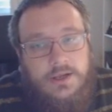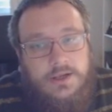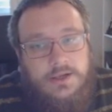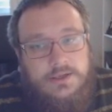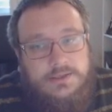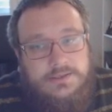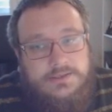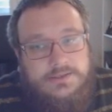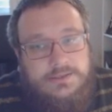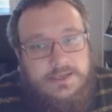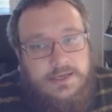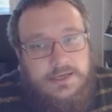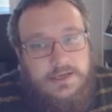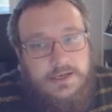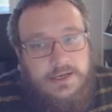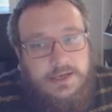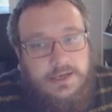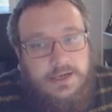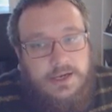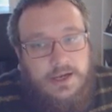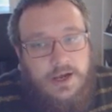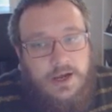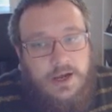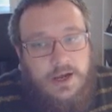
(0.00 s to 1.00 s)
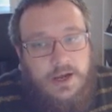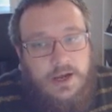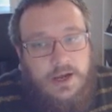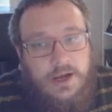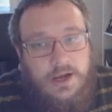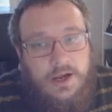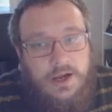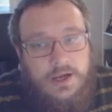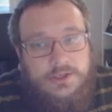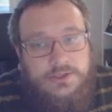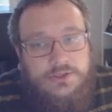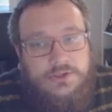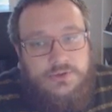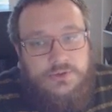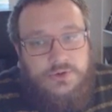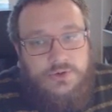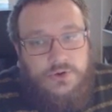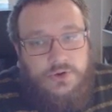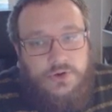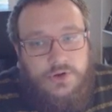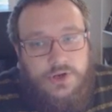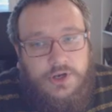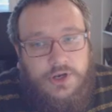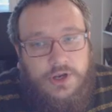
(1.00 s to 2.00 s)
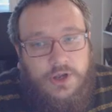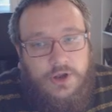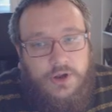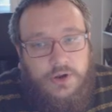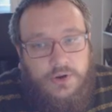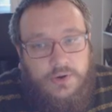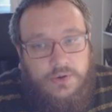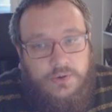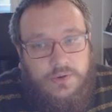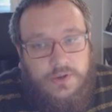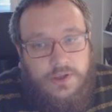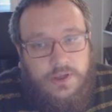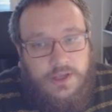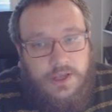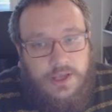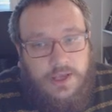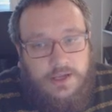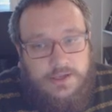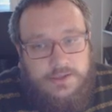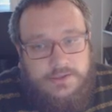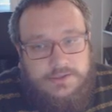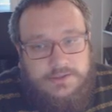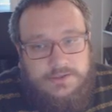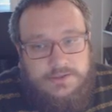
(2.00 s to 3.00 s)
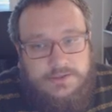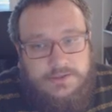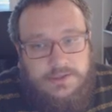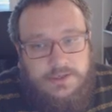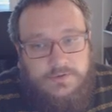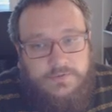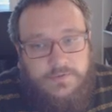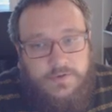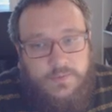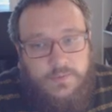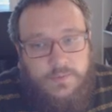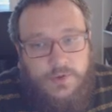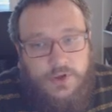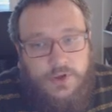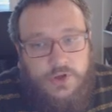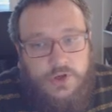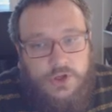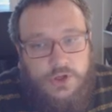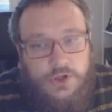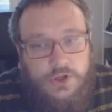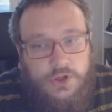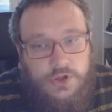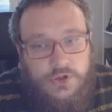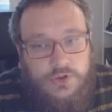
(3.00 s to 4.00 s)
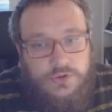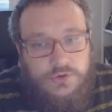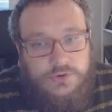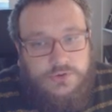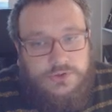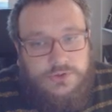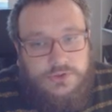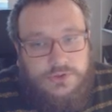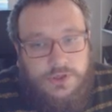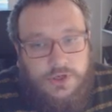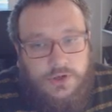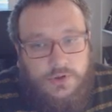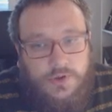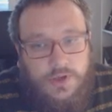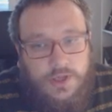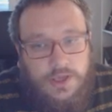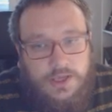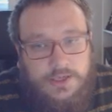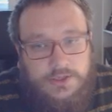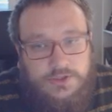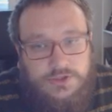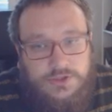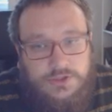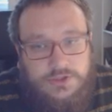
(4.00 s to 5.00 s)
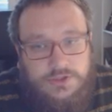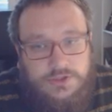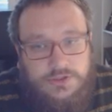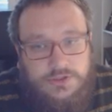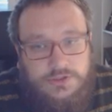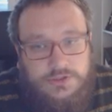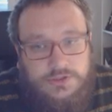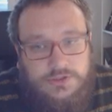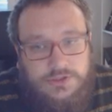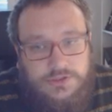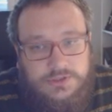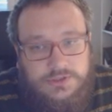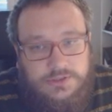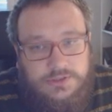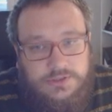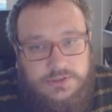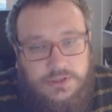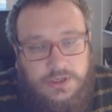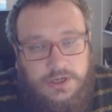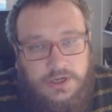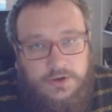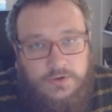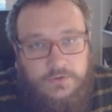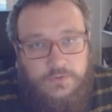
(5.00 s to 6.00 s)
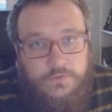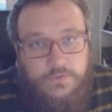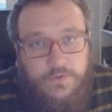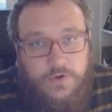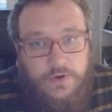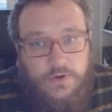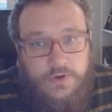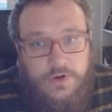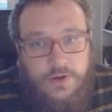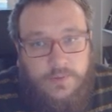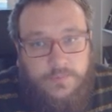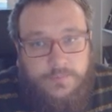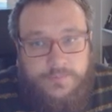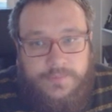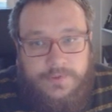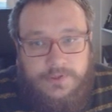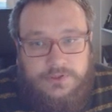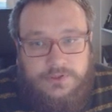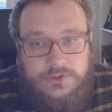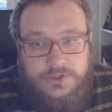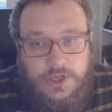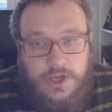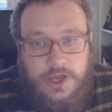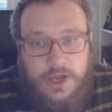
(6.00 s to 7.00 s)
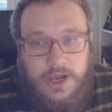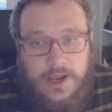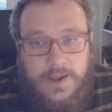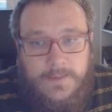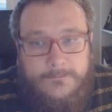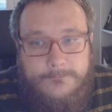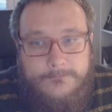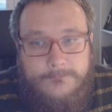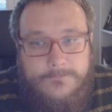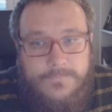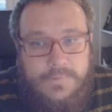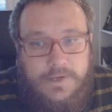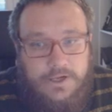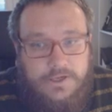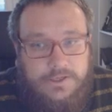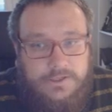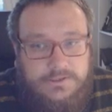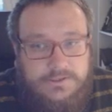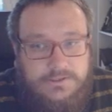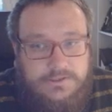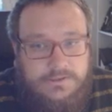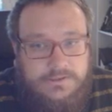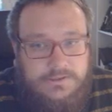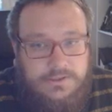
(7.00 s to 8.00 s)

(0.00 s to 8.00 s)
Secondly, I do not know yet if I'm going to use locations and phone numbers. I might.